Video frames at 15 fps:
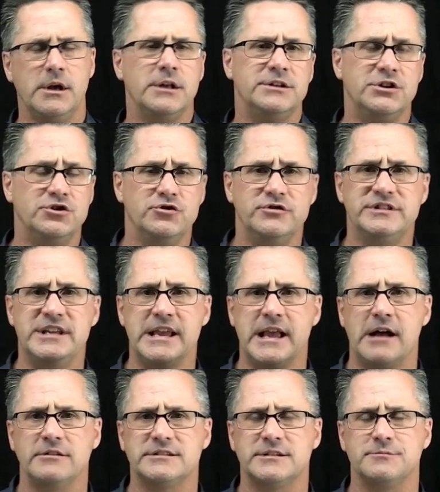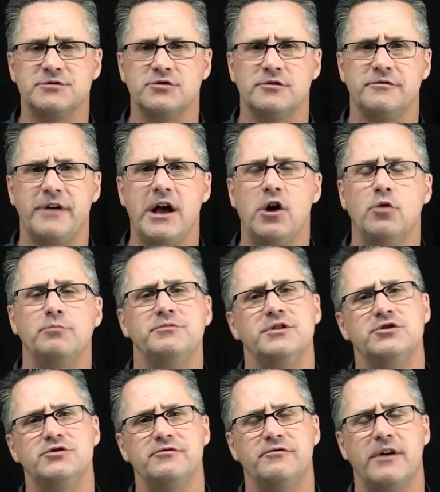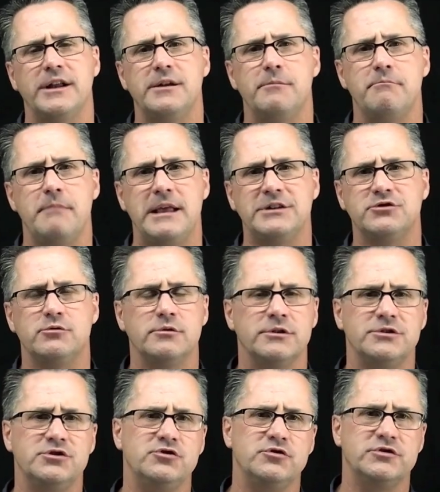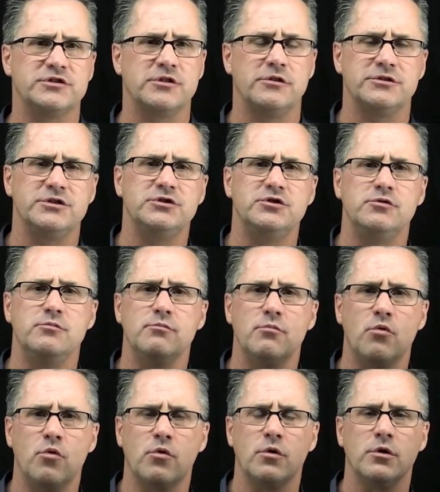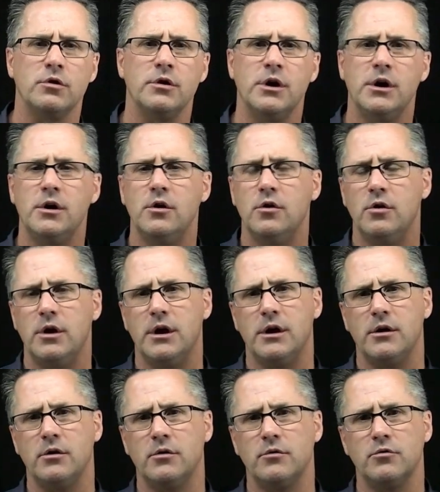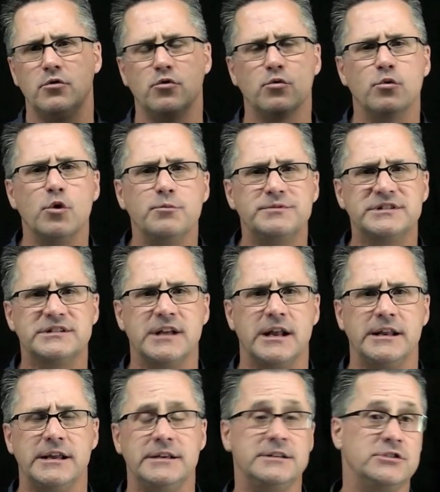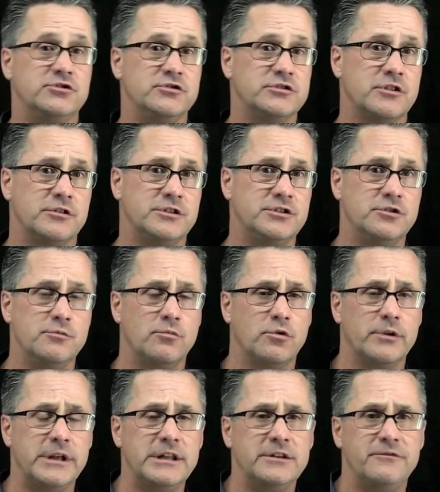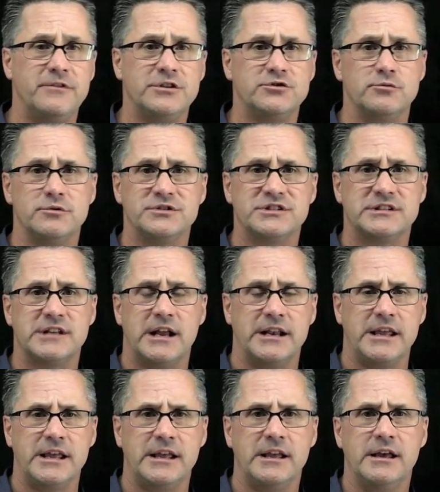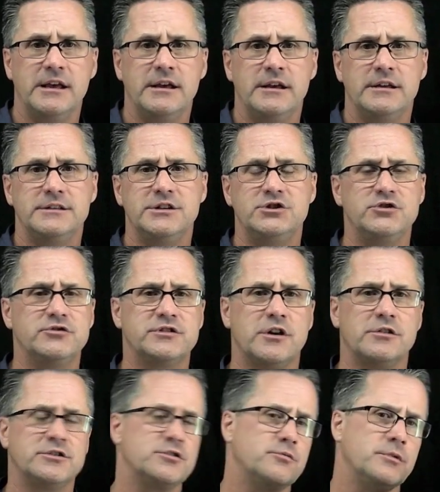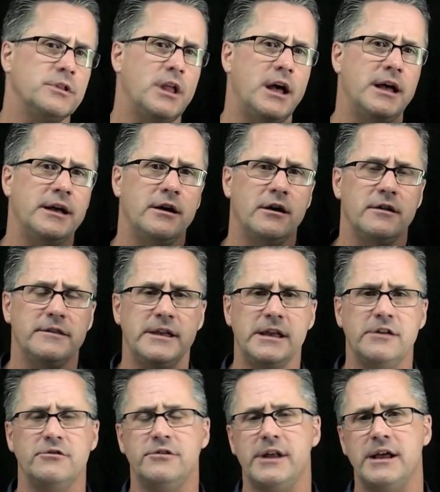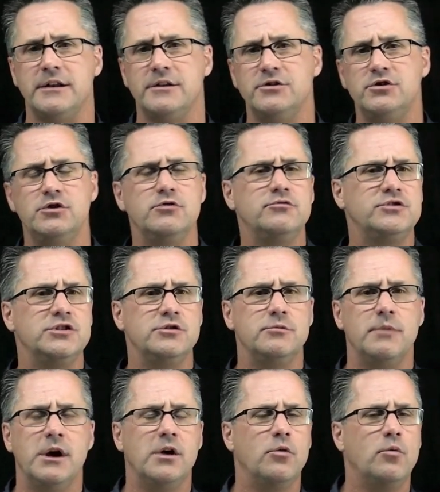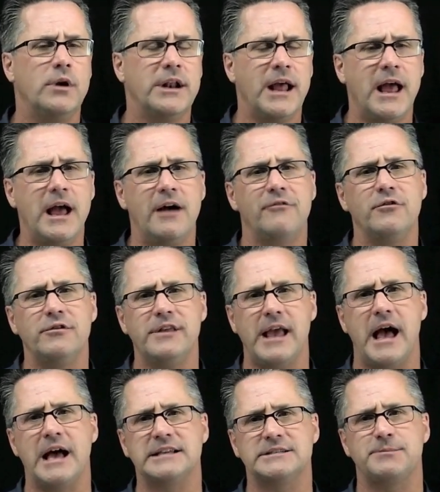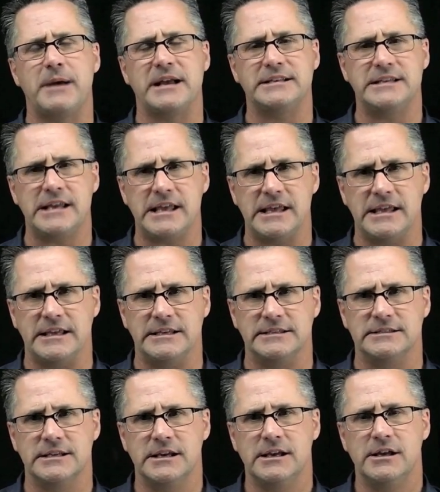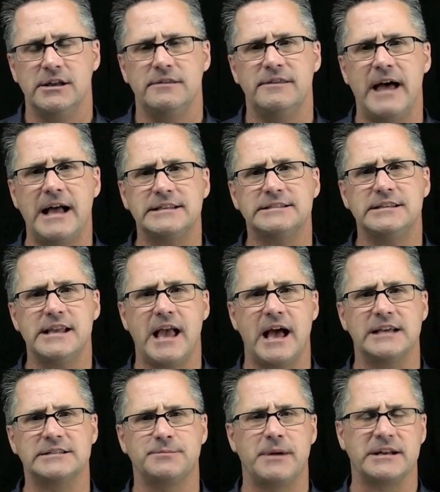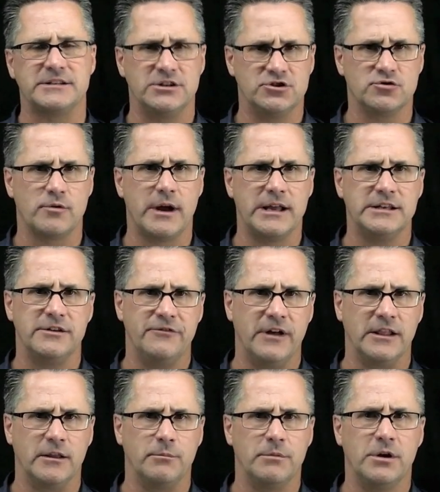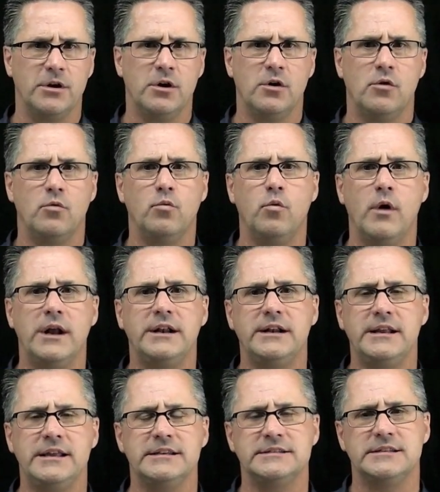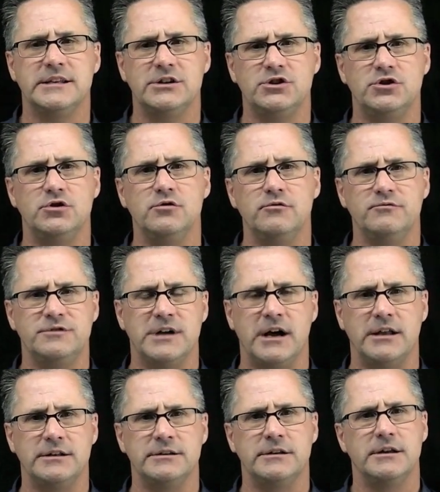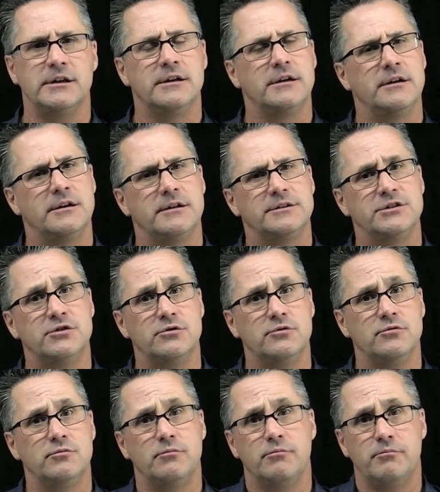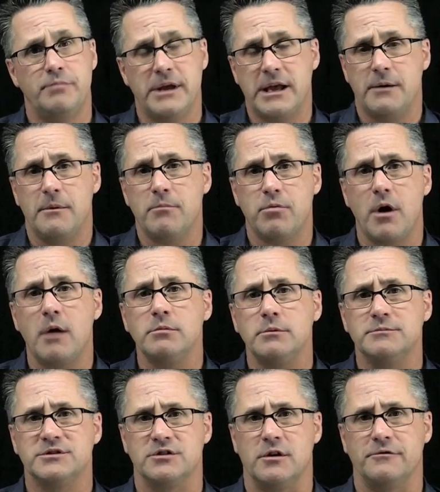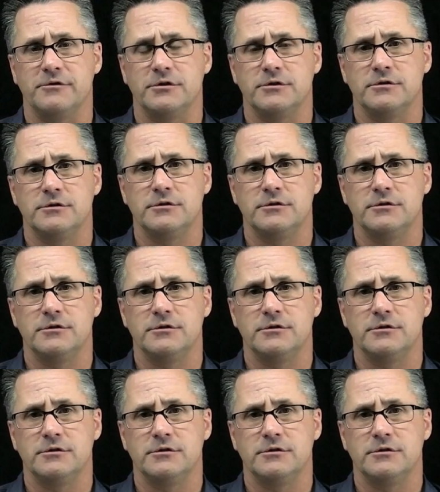Did you seek out some sort of help? Did you find a mentor? Did you start to do more group study? Did you start to do more individual study? Did you start to rely on the internet and YouTube? Whatever the aspect is, that's the aspect to try and develop. What it is that you've done to become a problem solver,